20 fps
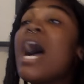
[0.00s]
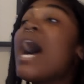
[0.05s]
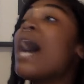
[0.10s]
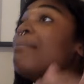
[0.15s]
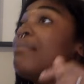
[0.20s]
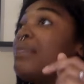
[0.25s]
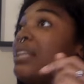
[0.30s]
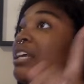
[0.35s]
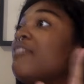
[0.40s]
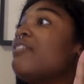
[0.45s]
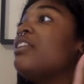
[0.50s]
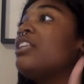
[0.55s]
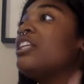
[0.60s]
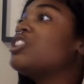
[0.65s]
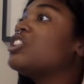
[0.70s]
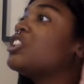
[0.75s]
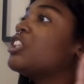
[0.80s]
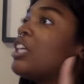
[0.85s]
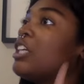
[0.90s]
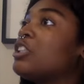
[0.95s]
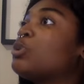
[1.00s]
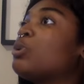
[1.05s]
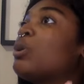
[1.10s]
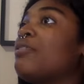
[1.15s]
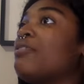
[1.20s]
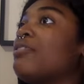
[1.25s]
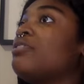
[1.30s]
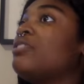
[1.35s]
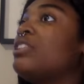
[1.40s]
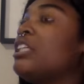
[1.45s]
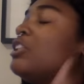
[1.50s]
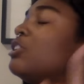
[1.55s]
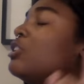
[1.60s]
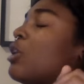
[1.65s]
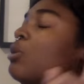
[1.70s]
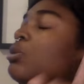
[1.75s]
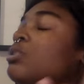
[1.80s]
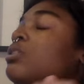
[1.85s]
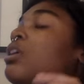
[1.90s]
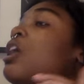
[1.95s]
I'm leaving this shit in 2015.
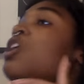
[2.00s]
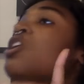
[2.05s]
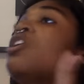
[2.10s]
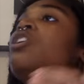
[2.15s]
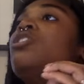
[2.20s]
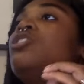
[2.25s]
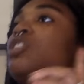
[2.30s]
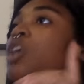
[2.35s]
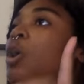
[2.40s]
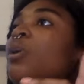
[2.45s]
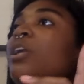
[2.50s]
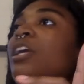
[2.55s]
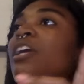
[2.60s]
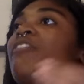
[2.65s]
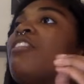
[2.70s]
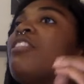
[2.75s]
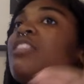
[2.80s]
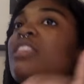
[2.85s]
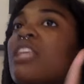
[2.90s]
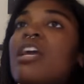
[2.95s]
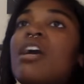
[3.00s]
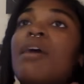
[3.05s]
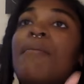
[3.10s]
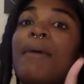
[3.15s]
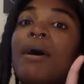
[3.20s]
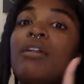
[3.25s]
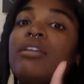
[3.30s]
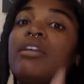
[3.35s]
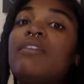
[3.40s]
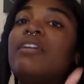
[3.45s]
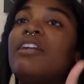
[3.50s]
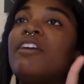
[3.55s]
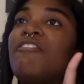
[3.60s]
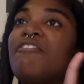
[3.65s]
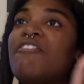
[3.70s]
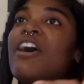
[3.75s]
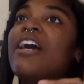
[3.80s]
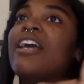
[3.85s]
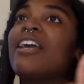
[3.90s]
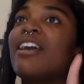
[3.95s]
Don't don't even think about leaving a
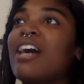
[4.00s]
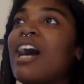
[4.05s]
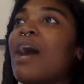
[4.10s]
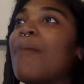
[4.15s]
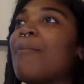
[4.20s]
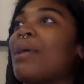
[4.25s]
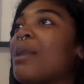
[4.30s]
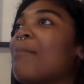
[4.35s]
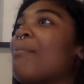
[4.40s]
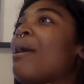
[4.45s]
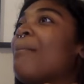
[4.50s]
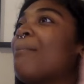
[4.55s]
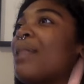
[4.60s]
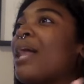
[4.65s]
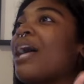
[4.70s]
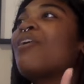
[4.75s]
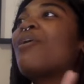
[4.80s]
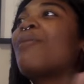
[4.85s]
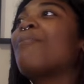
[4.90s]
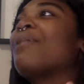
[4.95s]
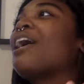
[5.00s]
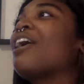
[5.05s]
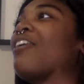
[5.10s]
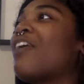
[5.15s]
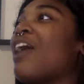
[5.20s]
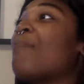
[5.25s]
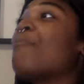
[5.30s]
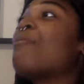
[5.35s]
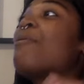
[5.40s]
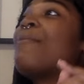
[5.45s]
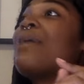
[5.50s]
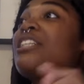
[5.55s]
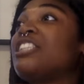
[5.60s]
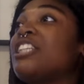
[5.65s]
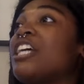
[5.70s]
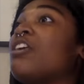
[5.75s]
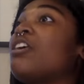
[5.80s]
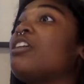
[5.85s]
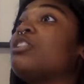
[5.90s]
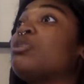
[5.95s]
fucking comment about black on black crime on my
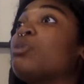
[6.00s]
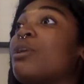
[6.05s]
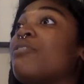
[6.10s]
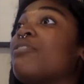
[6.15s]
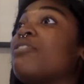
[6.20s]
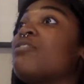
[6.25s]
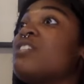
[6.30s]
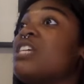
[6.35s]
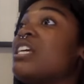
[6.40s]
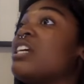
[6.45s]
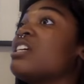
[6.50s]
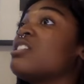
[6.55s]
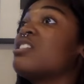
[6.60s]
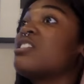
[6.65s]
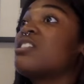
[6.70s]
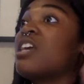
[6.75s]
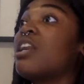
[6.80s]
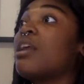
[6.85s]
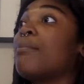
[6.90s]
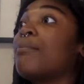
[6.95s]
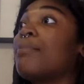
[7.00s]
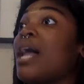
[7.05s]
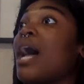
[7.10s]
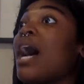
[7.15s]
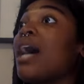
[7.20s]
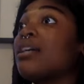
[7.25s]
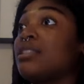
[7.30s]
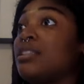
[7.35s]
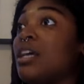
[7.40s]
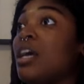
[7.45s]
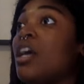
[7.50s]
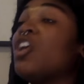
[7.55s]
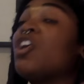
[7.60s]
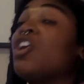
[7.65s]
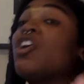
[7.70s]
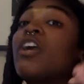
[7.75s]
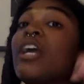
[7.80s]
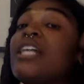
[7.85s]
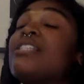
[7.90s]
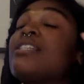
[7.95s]
channel in 2015 because it's getting blocked.
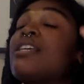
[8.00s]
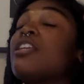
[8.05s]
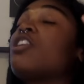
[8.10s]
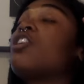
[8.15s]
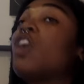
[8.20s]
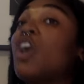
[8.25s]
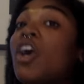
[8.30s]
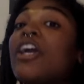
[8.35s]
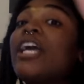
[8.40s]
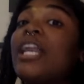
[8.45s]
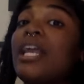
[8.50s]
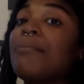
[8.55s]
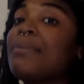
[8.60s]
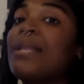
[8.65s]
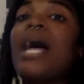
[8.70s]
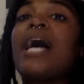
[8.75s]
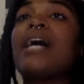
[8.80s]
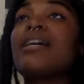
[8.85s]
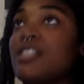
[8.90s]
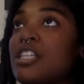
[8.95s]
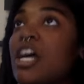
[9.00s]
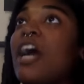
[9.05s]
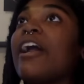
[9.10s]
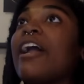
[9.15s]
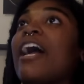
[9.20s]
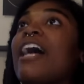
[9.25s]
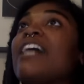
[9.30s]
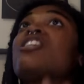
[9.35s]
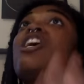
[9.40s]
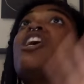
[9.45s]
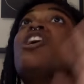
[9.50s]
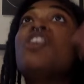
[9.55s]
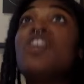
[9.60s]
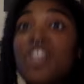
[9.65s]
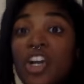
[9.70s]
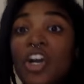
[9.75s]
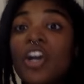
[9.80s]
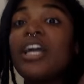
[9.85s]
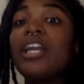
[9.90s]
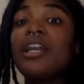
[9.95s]
You're you're getting blocked. Sorry guys,
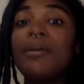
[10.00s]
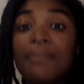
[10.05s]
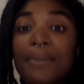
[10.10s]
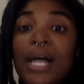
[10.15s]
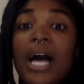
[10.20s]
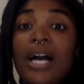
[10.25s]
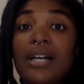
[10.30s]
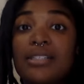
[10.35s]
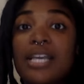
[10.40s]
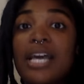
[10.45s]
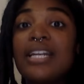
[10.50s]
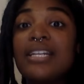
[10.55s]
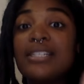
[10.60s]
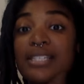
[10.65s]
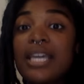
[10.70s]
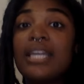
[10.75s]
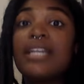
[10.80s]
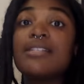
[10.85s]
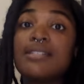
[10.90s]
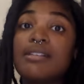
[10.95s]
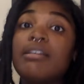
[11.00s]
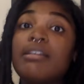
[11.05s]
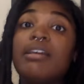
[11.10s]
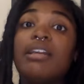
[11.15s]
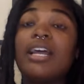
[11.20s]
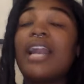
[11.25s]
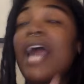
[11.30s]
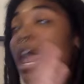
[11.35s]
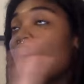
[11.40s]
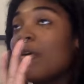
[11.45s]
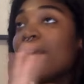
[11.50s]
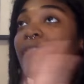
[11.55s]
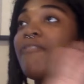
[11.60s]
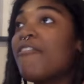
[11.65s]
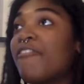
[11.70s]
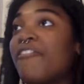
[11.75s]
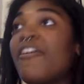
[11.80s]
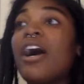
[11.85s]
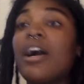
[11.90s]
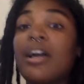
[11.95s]
you're getting blocked and it's getting deleted. I don't give a
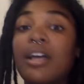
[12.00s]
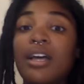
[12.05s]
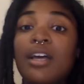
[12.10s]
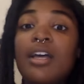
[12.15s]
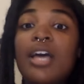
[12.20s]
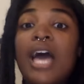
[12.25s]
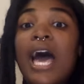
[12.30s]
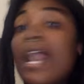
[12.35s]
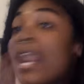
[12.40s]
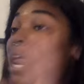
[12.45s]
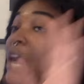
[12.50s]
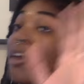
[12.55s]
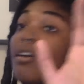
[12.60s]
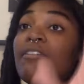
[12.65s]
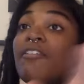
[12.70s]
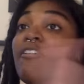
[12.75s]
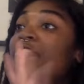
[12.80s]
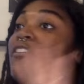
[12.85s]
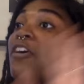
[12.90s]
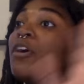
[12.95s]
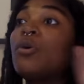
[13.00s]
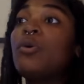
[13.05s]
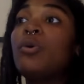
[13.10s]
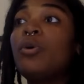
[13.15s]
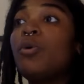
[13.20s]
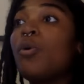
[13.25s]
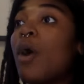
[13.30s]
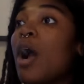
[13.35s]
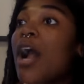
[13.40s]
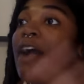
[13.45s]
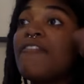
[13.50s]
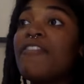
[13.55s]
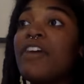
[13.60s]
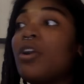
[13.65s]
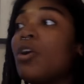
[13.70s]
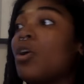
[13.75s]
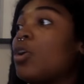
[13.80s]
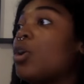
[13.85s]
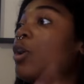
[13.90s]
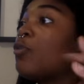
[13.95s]
fuck, and I don't give a fuck who you are. If I
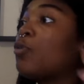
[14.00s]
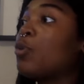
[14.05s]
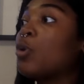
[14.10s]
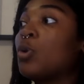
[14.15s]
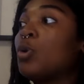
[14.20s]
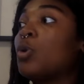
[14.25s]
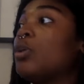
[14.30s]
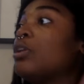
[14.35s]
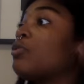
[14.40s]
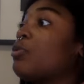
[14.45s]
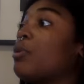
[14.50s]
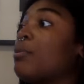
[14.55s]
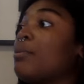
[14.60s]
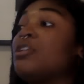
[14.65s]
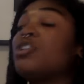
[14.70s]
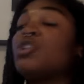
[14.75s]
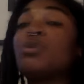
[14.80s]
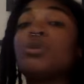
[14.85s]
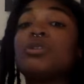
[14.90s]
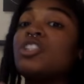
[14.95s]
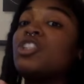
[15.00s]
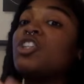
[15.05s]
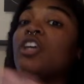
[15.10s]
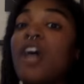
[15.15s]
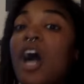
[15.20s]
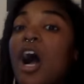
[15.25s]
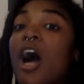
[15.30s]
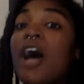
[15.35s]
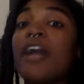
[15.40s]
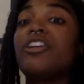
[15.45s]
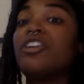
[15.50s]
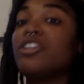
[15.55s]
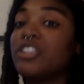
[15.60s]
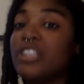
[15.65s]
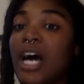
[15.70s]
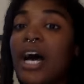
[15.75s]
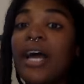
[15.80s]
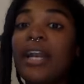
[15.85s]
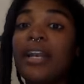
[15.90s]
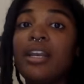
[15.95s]
know you, if we're cool, if we're mutuals, you're gone. You're
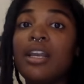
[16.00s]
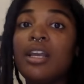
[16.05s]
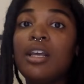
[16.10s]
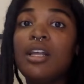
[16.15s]
done.